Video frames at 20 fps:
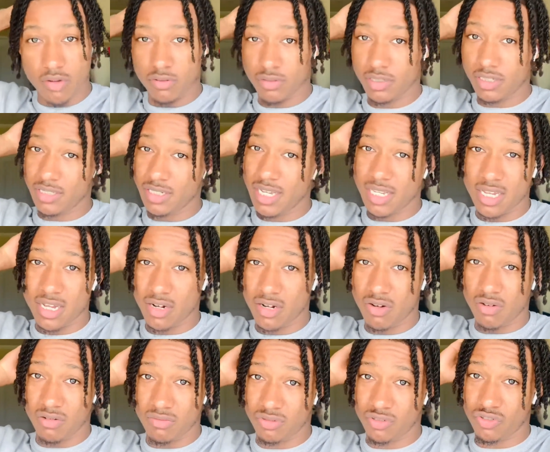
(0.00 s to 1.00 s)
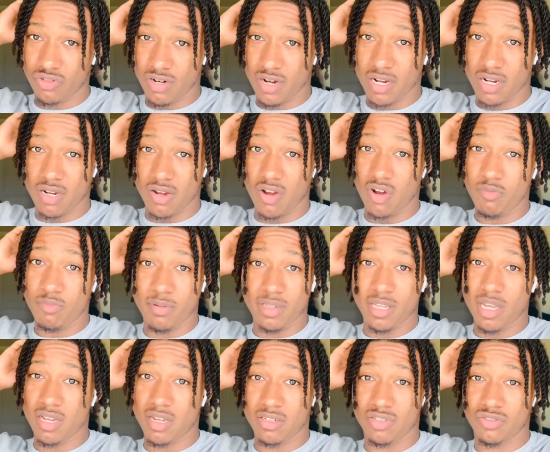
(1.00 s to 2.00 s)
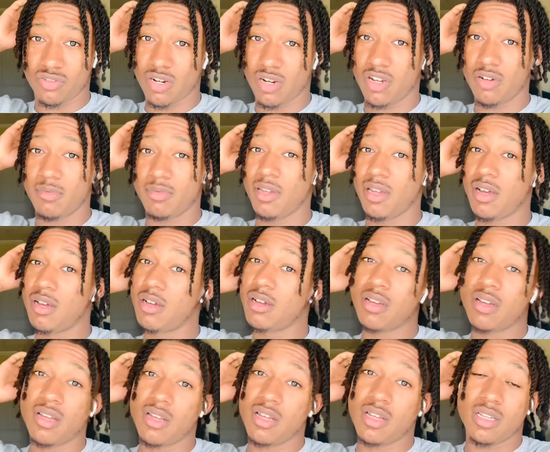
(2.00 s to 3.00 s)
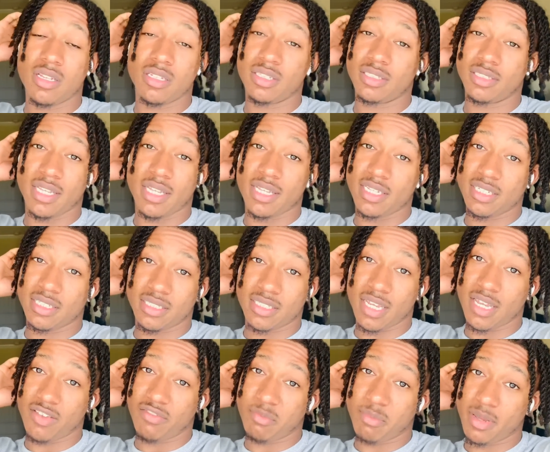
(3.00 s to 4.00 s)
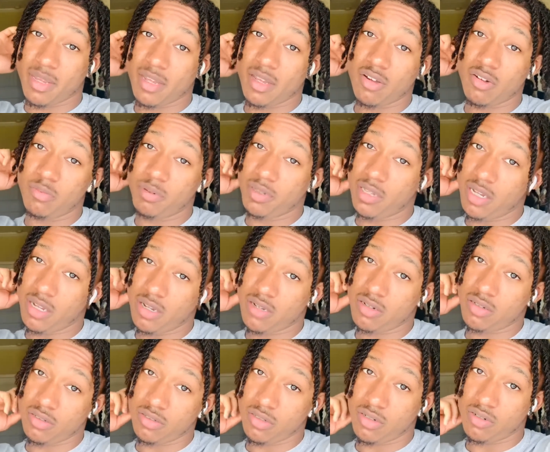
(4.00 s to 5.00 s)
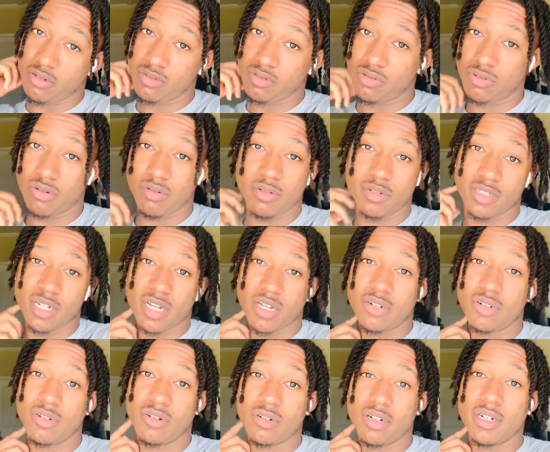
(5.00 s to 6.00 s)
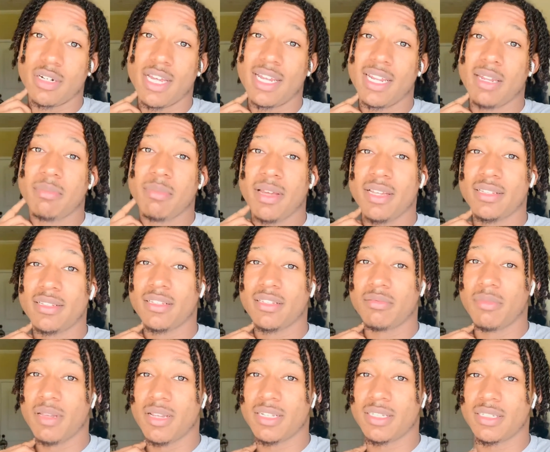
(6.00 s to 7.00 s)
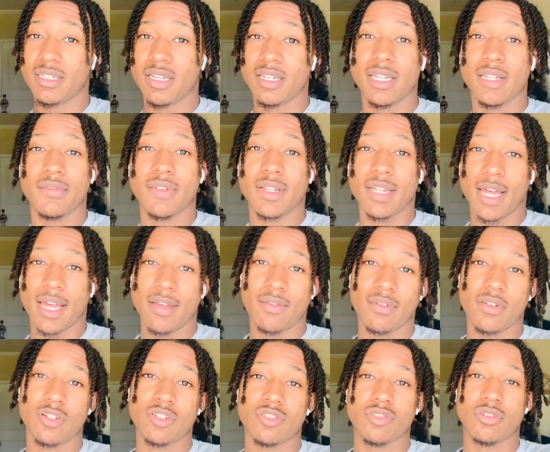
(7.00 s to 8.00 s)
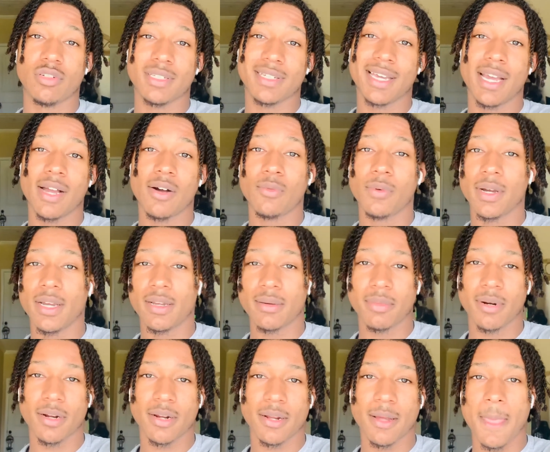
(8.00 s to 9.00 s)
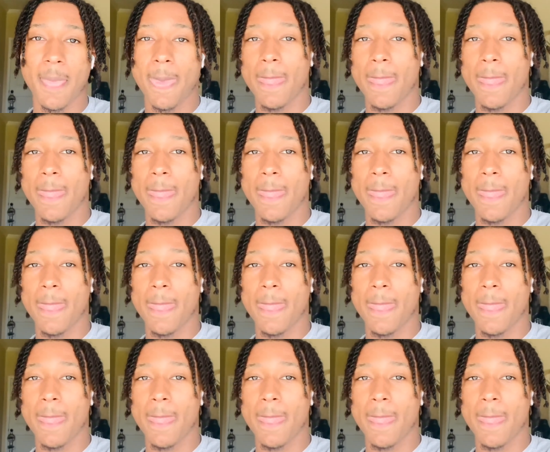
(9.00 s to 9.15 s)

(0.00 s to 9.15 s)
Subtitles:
Just letting y'all know I'm straight. Hoping y'all straight. Hope y'all staying safe, man. Hoping y'all, you know, doing what y'all do on a daily basis, man. Still living life because you only got one, bro.